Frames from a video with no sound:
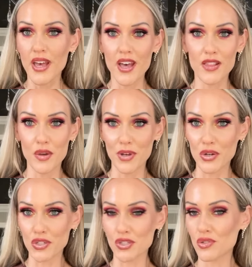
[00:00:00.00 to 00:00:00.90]
Hello, my
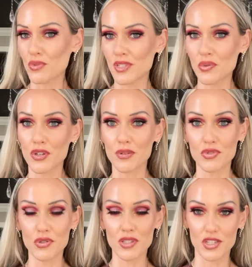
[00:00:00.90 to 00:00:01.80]
gorgeous ones. Welcome
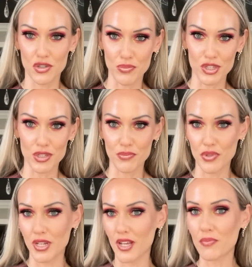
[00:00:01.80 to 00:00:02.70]
to Alicia Budget
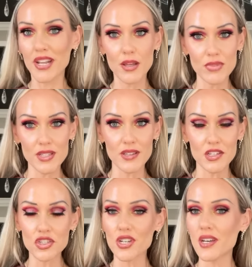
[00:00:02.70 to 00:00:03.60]
Beauty. My name is
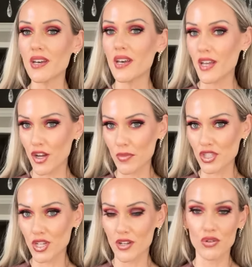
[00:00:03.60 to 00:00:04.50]
Alicia. Here on my
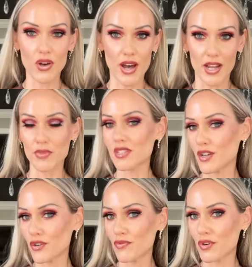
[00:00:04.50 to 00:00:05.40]
channel, I am a
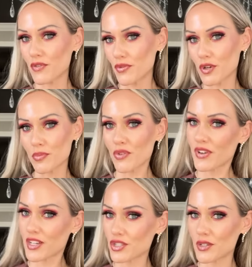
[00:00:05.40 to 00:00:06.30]
sucker for affordable
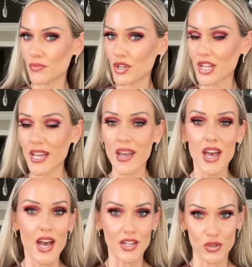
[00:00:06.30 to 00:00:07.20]
fashion and beauty.
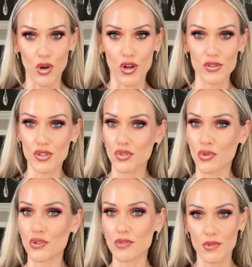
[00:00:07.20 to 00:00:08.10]
I do hauls,
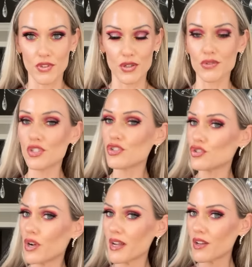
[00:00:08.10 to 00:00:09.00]
tutorials, reviews,
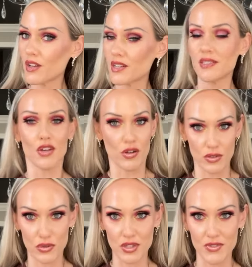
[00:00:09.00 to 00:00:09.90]
try-ons, all
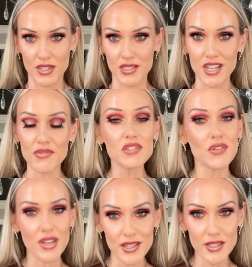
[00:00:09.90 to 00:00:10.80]
sorts of fun stuff. So
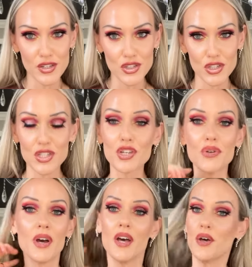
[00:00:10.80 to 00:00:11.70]
if that sounds good to
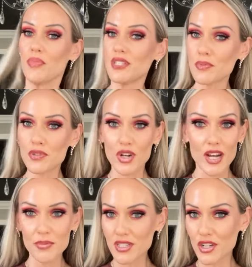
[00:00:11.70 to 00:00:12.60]
you, please
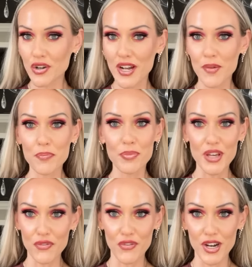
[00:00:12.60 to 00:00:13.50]
subscribe, stick around, be
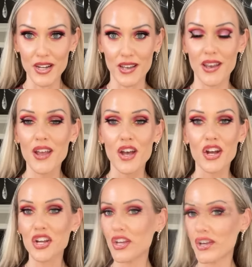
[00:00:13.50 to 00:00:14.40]
a friend.
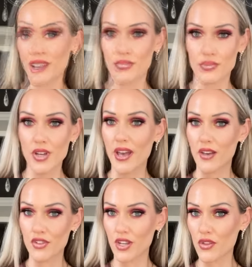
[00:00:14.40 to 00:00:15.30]
All right, you guys, I
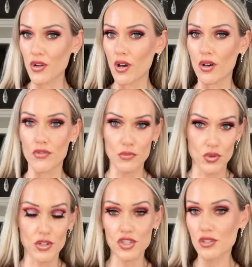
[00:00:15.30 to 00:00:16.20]
have another haul from
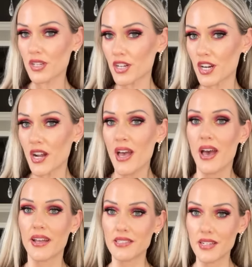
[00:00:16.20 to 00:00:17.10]
Gorglitter.
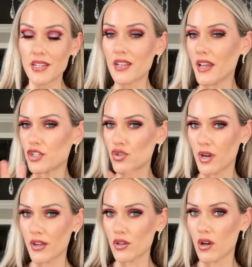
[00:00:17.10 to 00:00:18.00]
I did a
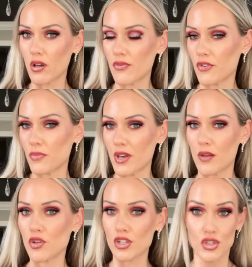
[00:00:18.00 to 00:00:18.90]
try-on haul from
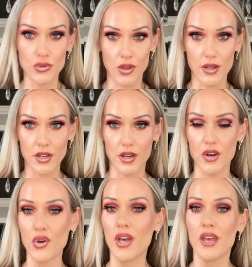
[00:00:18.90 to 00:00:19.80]
them not too long
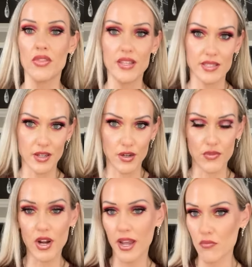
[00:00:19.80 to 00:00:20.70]
ago. They sent
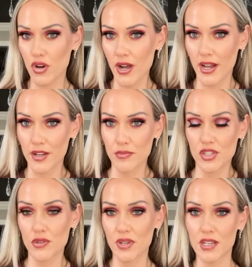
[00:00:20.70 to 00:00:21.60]
over 8 more items
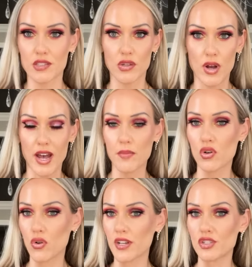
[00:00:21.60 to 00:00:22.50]
to me. So I'm
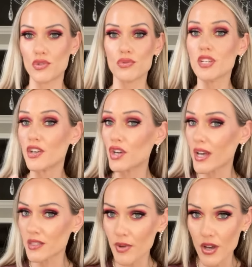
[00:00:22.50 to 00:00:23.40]
going to tell you
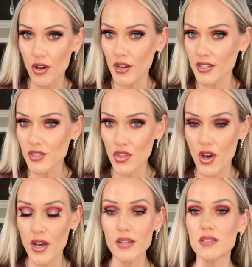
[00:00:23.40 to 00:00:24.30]
guys my honest
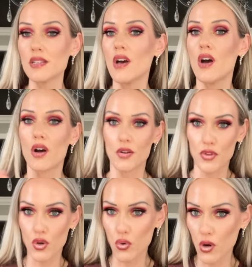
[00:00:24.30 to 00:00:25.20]
thoughts on the
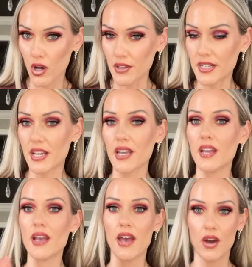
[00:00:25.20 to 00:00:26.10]

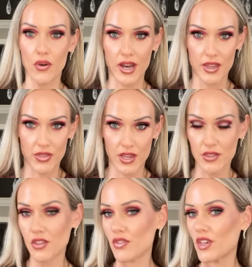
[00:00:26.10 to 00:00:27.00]
quality, how I
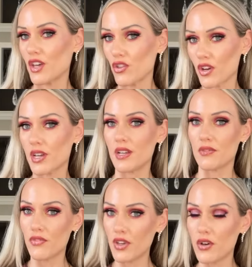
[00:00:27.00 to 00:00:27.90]
think that they look
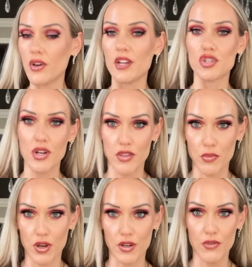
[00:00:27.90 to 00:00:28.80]
and feel, and try them
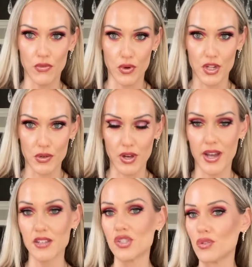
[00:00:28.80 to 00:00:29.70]
on for you
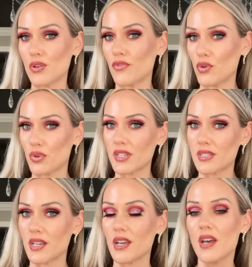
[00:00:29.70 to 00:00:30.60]
guys. So if you want to
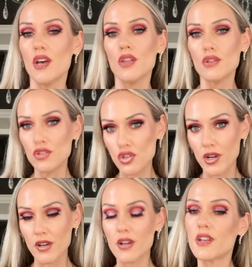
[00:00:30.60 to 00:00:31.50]
see a little
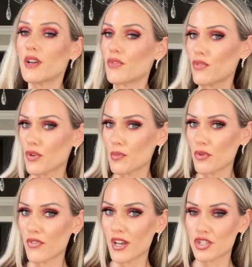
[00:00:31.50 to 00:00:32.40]
try on of
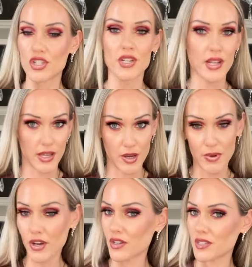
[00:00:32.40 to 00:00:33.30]
affordable fashion and get
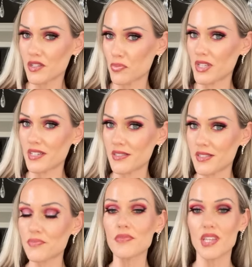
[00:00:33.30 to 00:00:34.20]
my honest
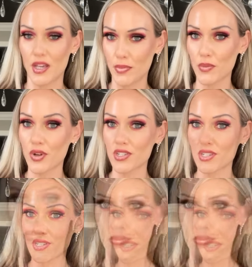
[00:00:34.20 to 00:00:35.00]
opinions, keep on watching.